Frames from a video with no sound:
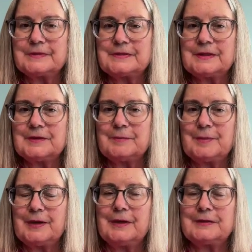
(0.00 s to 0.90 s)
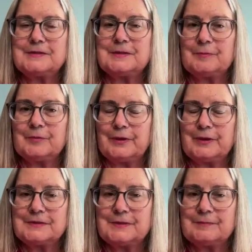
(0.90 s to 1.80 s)
Let's think about it and
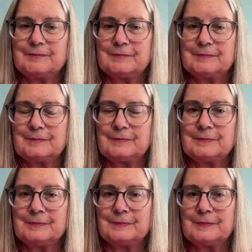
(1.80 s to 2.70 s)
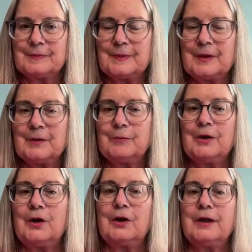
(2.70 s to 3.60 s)
summarize it.
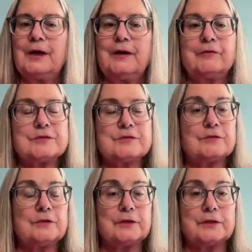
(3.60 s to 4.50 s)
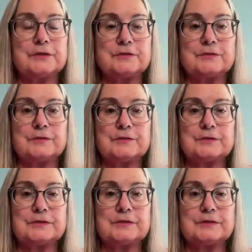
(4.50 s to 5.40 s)
We all have our circle of
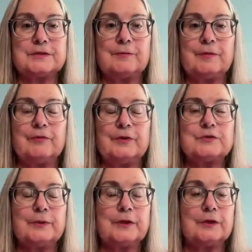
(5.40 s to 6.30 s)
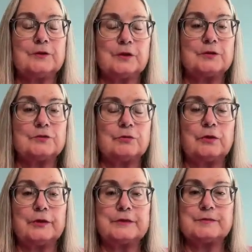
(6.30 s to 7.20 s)
concerns, some of which we can
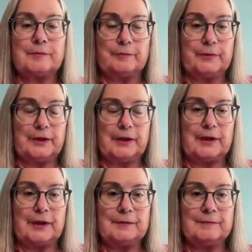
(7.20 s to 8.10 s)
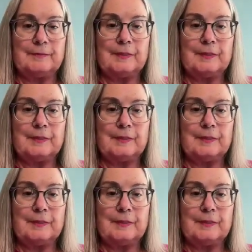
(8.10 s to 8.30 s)
control and some of them we can't.